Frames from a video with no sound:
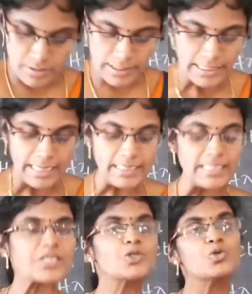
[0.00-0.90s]
It
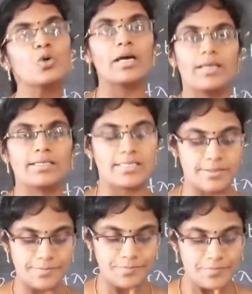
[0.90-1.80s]
contains two colors.
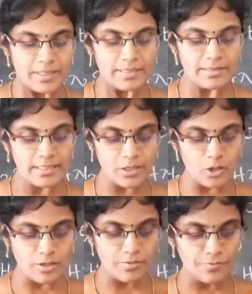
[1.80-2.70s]
There
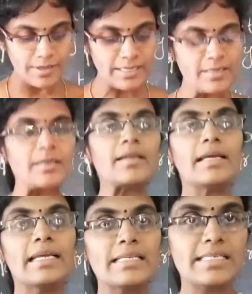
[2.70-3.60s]
are one
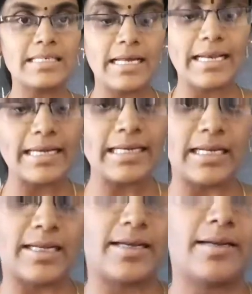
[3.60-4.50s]
is red
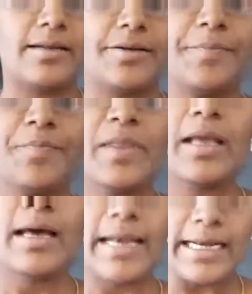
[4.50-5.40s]
color,
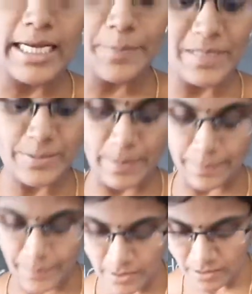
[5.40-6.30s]
red litmus
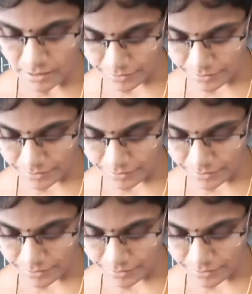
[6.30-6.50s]
paper,